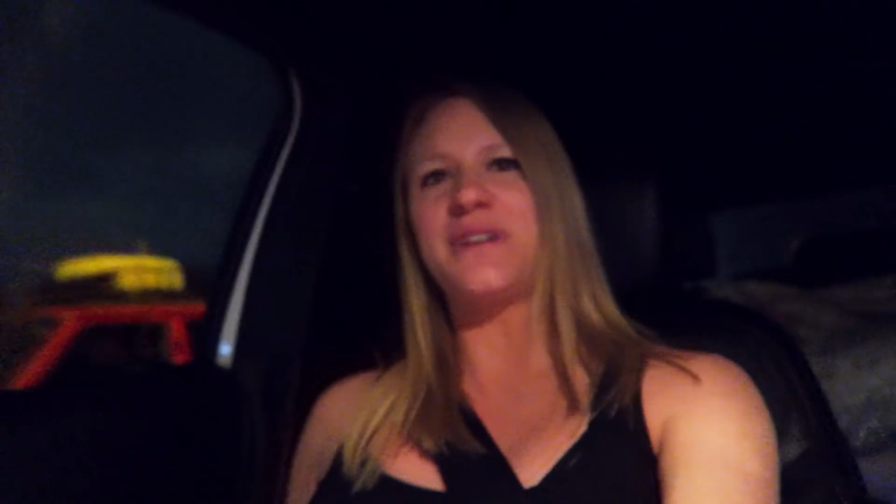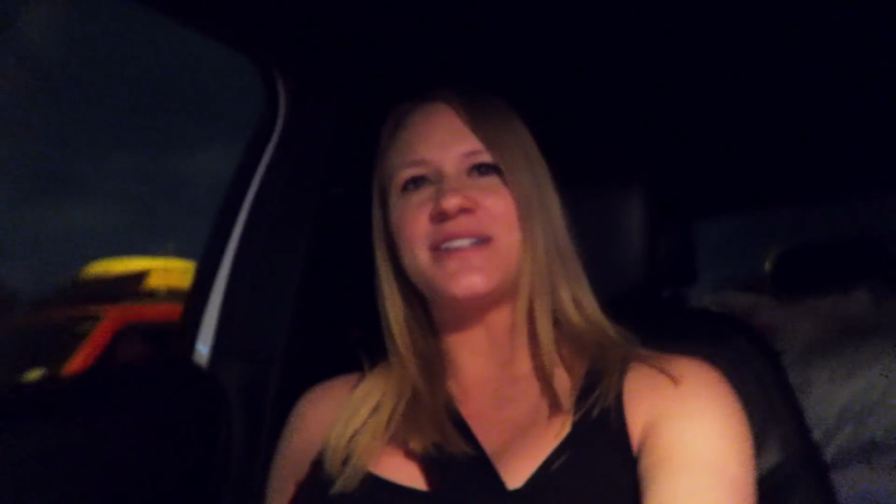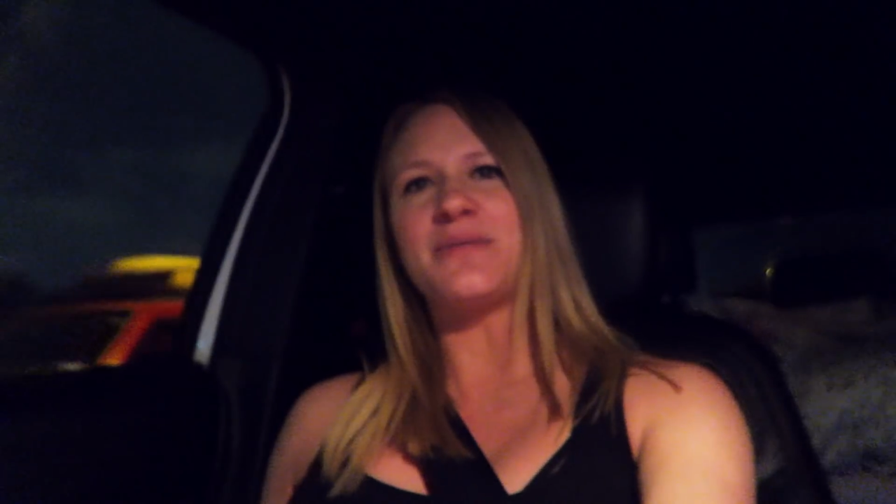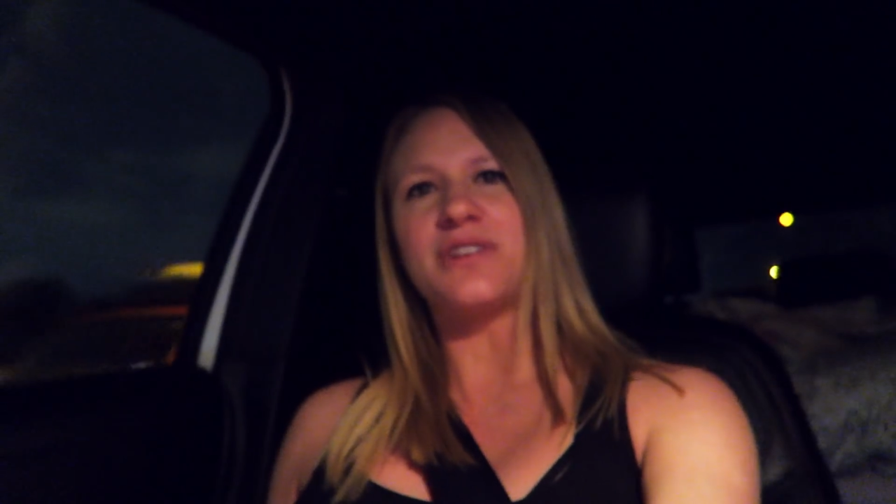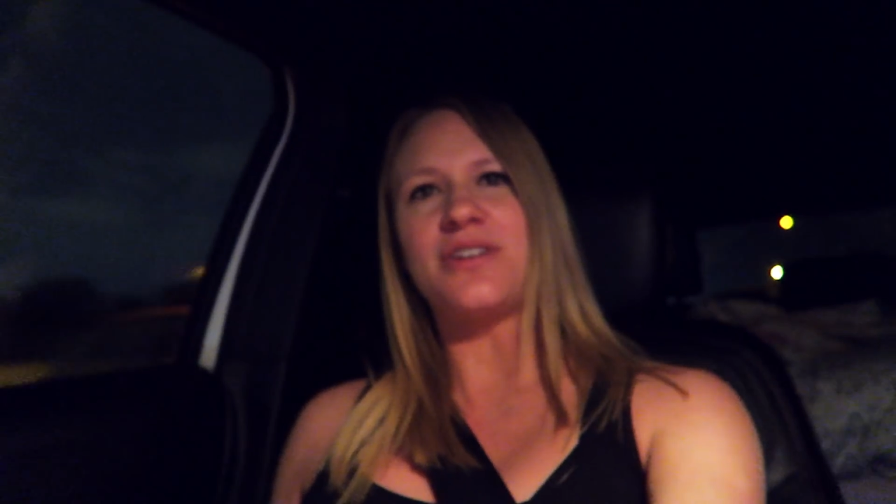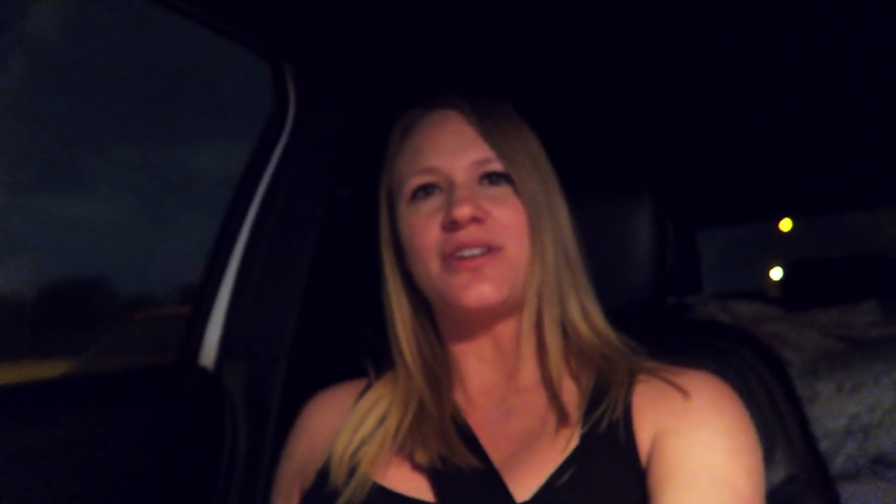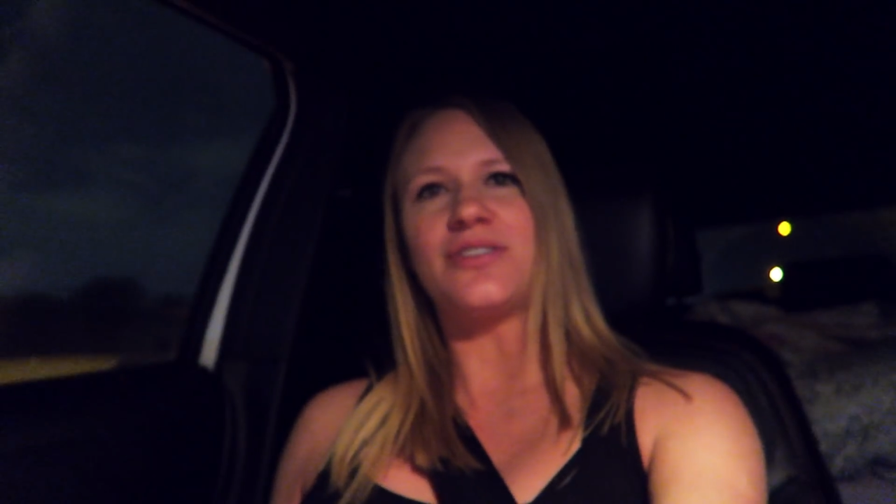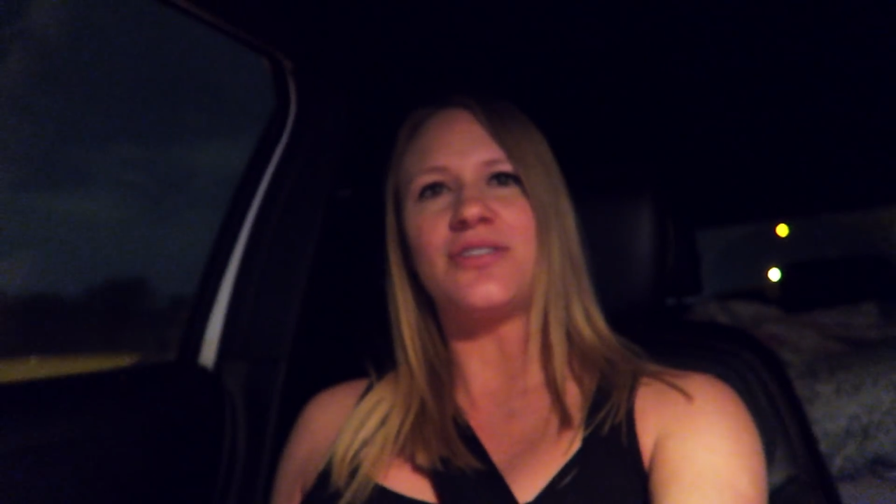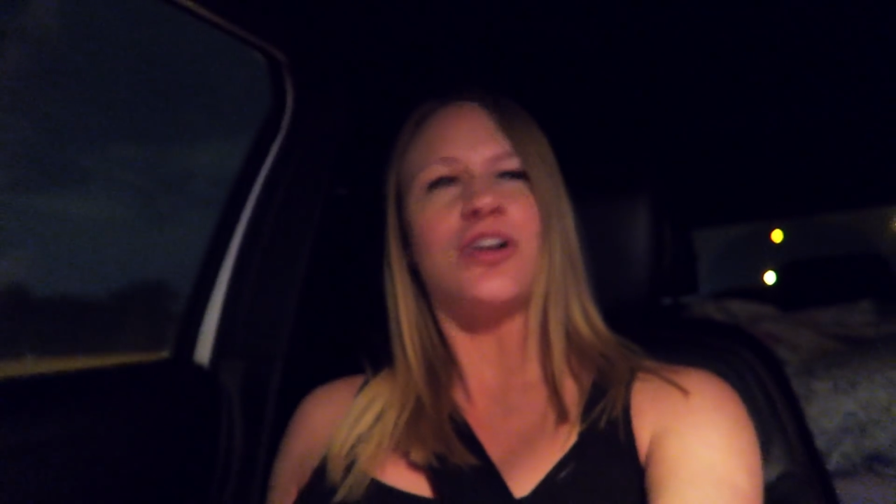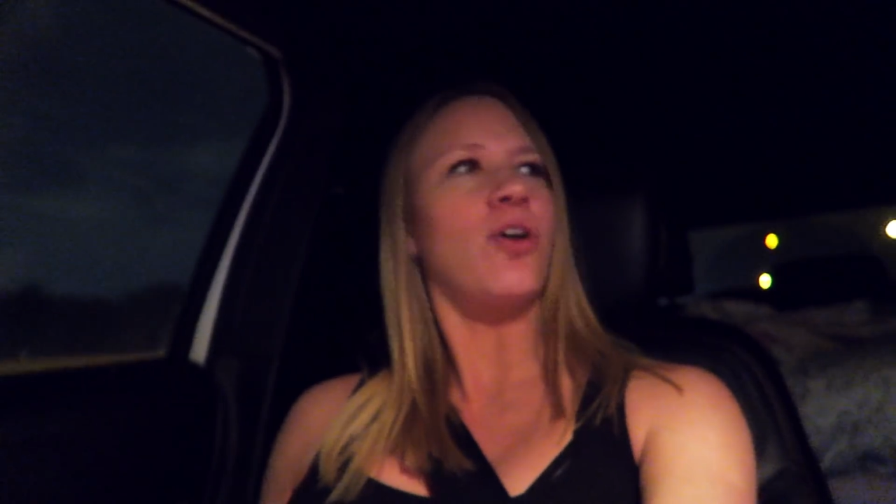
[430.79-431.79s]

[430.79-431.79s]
because there was a doctor on